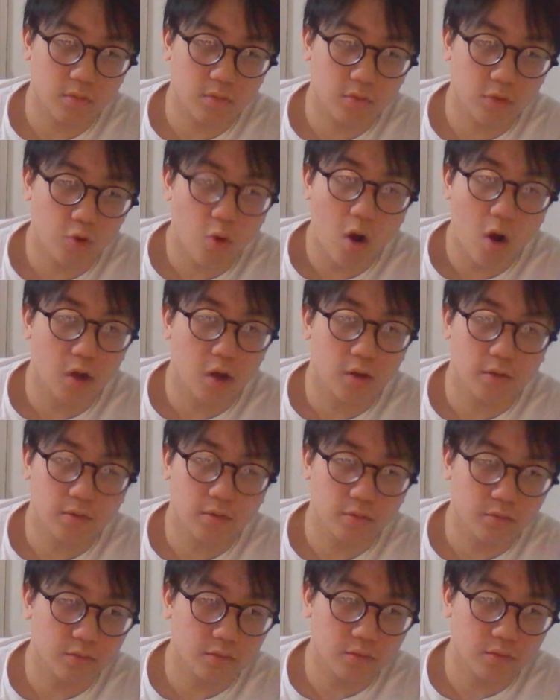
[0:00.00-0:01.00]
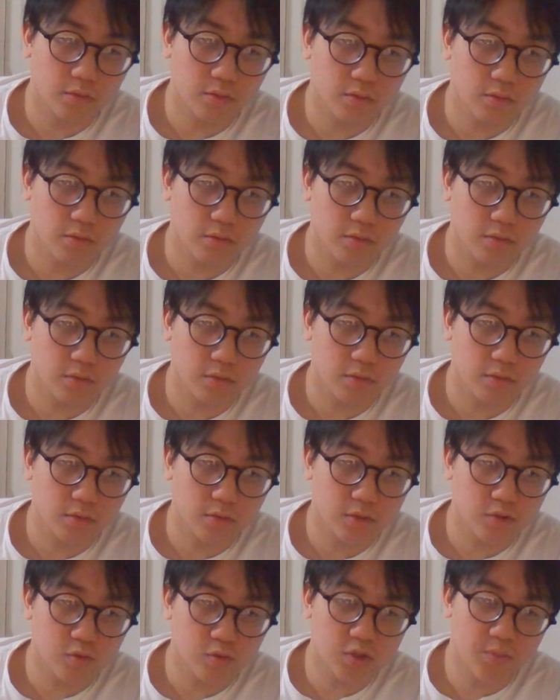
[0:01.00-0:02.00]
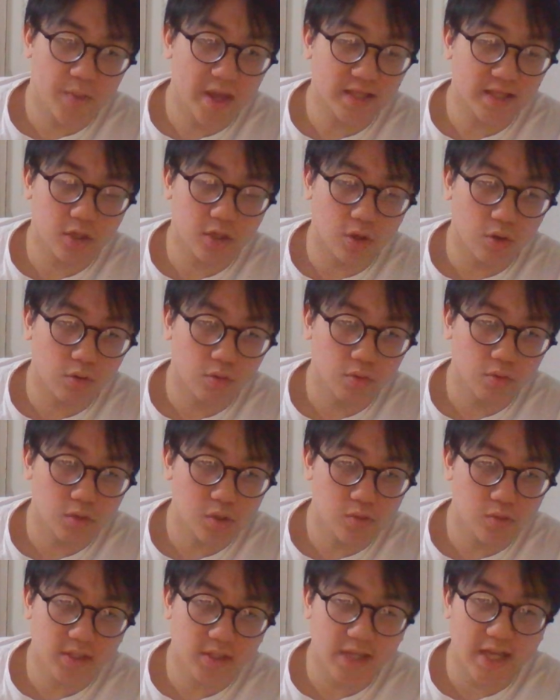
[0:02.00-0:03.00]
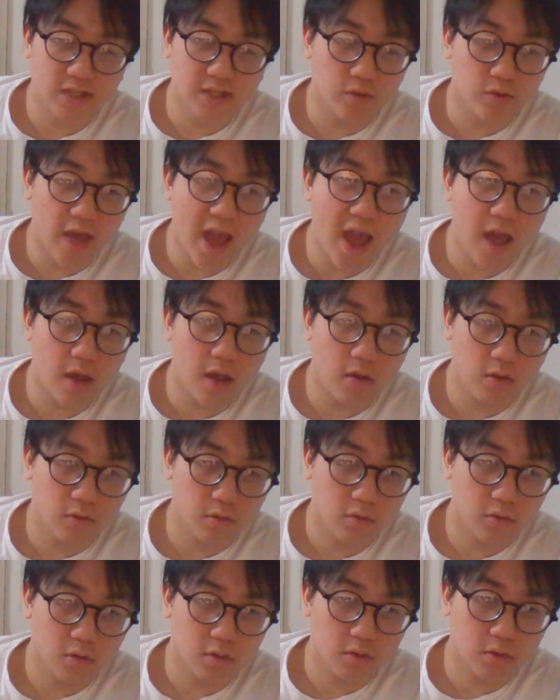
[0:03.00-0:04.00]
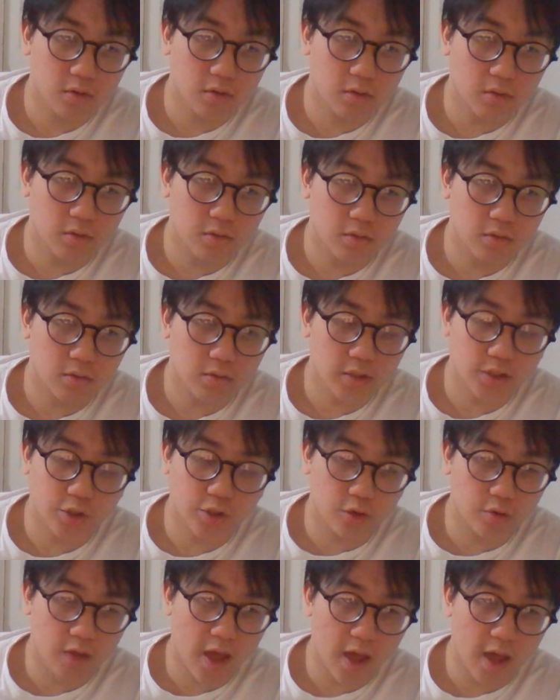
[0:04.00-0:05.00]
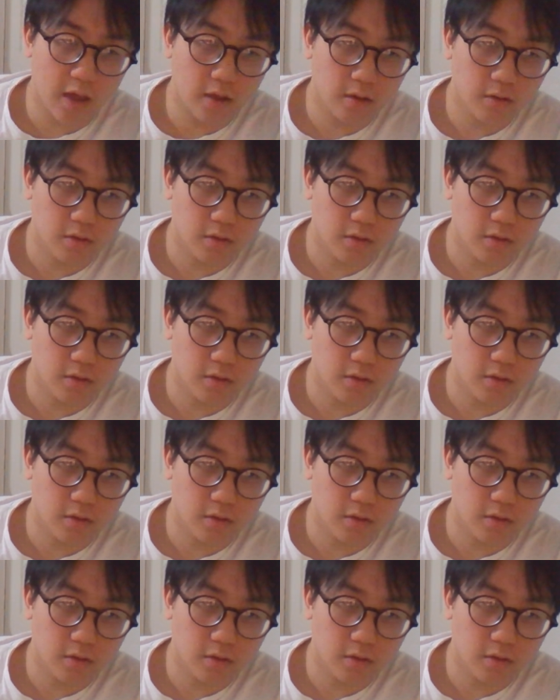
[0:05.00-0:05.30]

You are. I want to pity you. I want to say it's okay. It's not okay.